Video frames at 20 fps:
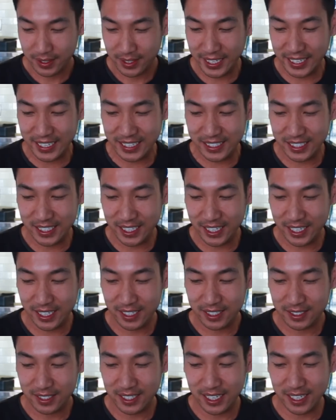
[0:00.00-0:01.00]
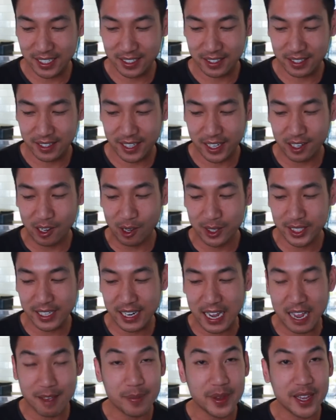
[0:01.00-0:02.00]
Nikki T says, they close at
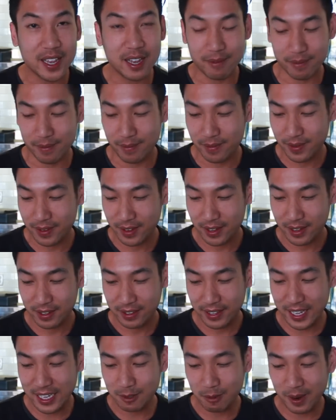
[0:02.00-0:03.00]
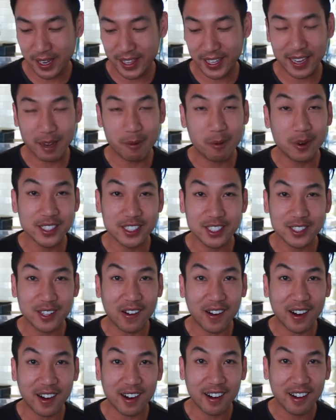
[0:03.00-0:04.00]
9 p.m. That's why they get one
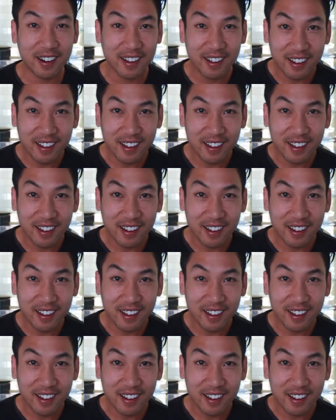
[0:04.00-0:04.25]
star.